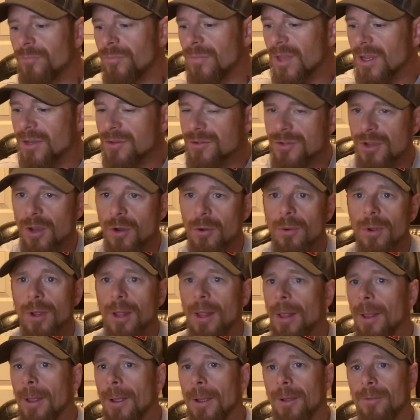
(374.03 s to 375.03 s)
So
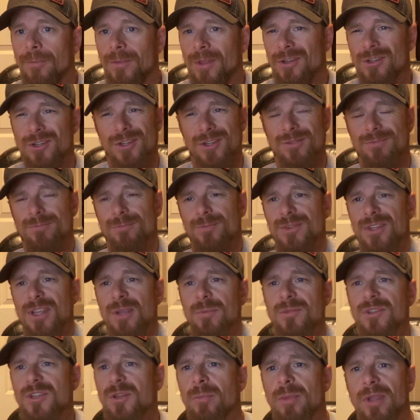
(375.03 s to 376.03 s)
that just
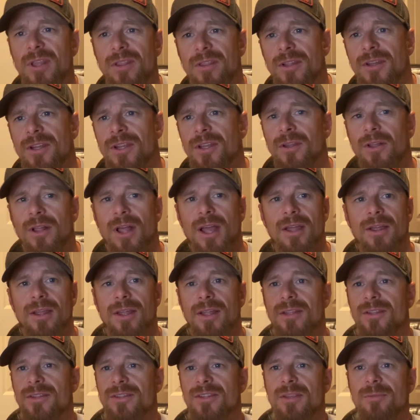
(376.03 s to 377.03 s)
seems to be the deal.
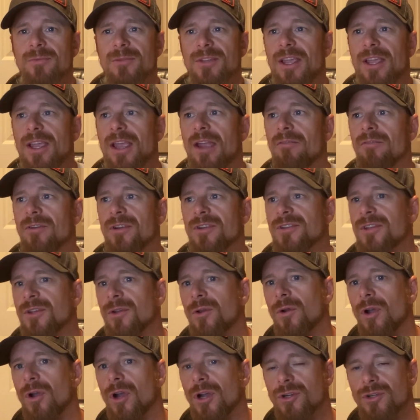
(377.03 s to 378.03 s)
It seems like every
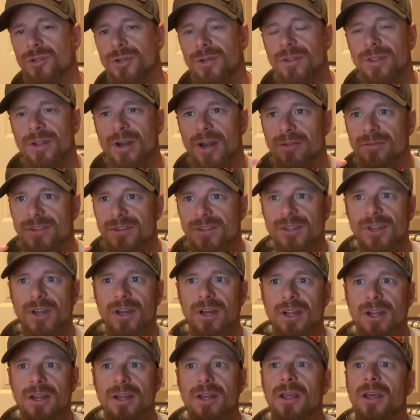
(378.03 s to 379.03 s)
single country that I've
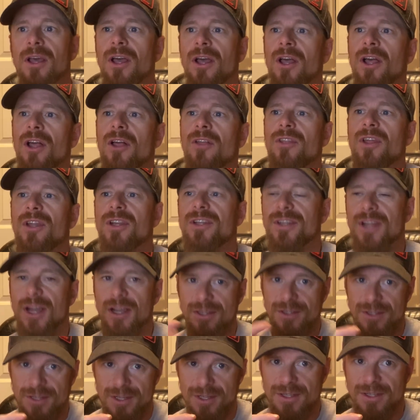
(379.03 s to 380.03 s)
studied that
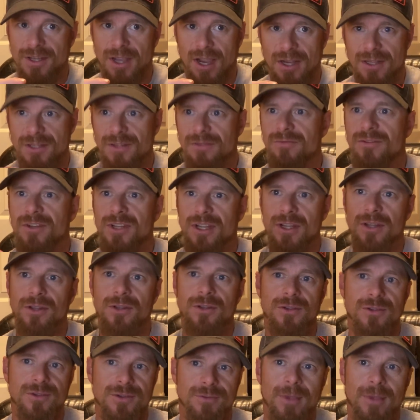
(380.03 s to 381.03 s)
does these kinds of
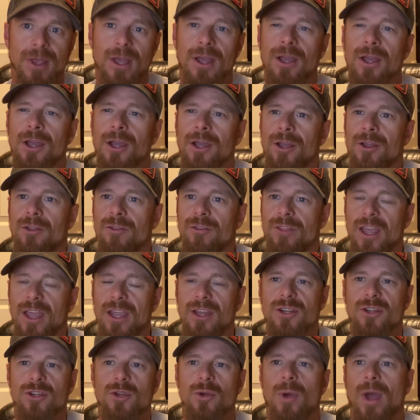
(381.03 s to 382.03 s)
deals, they
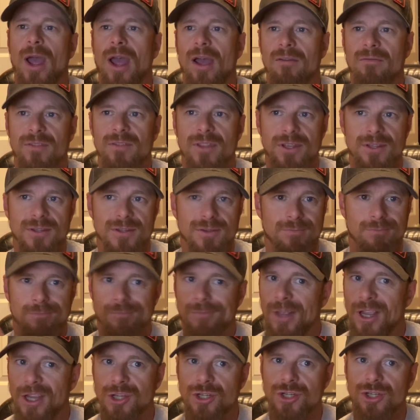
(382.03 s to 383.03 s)
do have this
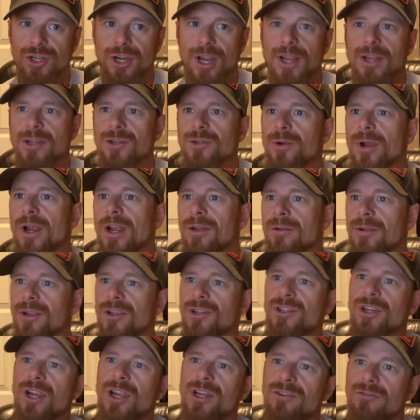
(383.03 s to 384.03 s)
exchange, right?
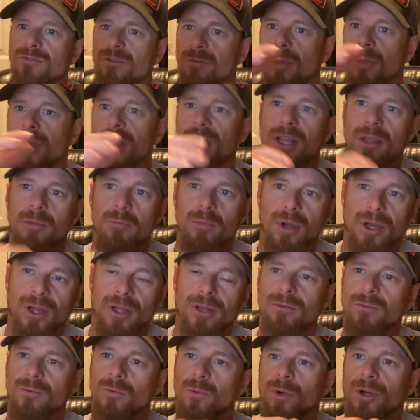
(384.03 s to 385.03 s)
Exchange for money, but
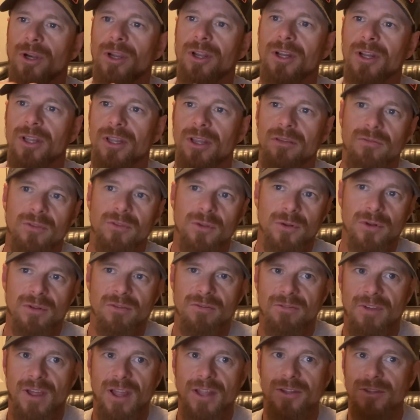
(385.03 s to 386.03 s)
we're going to give you
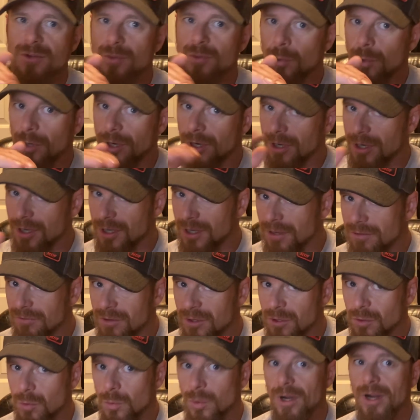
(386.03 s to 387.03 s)
defense, we're going to give
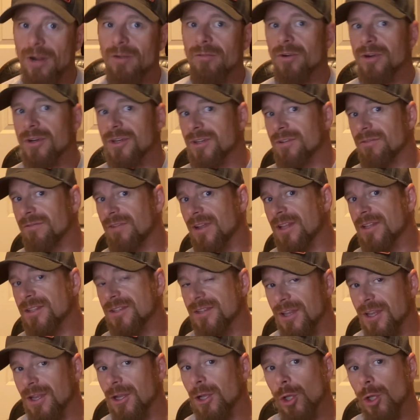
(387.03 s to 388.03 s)
you whatever. And defense
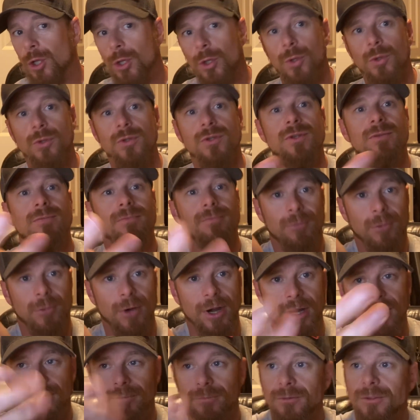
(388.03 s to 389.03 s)
includes,
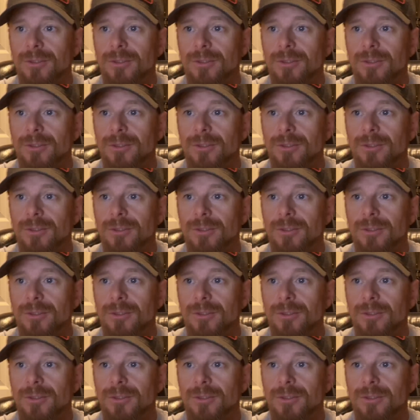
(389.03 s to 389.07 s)
right,